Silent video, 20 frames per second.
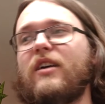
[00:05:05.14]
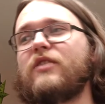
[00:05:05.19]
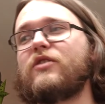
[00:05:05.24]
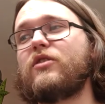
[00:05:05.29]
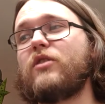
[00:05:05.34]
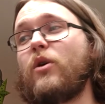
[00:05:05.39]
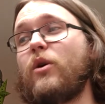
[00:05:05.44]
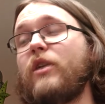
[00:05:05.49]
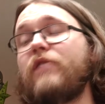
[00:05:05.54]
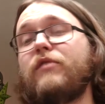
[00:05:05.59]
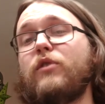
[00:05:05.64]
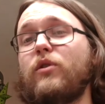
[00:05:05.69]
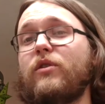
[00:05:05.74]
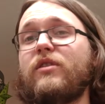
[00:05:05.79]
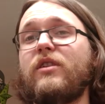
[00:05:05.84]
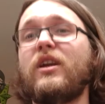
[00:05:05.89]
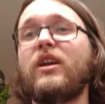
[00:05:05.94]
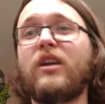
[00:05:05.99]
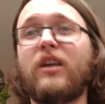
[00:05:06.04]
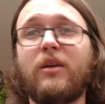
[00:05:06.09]
So if you're
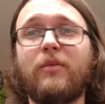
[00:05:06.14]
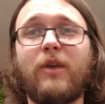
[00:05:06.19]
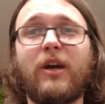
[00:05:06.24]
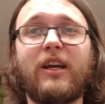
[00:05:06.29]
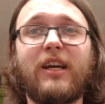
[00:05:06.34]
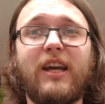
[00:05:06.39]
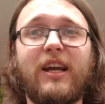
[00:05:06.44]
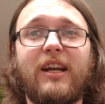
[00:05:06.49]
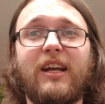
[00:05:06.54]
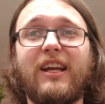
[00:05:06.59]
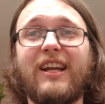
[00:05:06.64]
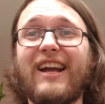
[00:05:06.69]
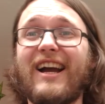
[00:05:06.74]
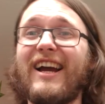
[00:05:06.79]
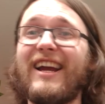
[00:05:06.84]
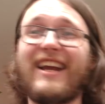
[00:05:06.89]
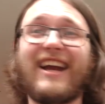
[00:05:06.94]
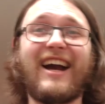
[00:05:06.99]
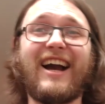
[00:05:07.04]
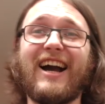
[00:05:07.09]
thinking about getting it,
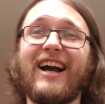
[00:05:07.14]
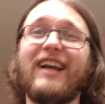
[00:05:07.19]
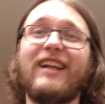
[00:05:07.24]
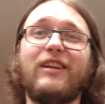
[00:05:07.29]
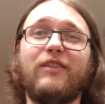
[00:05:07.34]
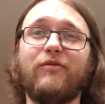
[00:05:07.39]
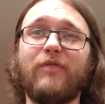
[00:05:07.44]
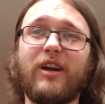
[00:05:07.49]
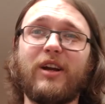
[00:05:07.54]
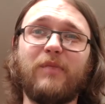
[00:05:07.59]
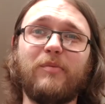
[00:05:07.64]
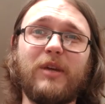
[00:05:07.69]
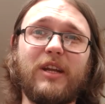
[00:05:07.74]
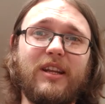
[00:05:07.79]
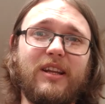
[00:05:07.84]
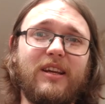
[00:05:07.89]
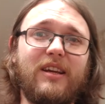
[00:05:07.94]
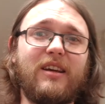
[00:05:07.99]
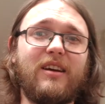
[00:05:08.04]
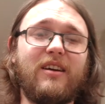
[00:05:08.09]
I highly
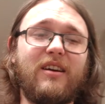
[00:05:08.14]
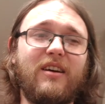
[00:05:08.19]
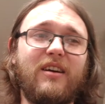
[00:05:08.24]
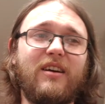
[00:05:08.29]
recommend it.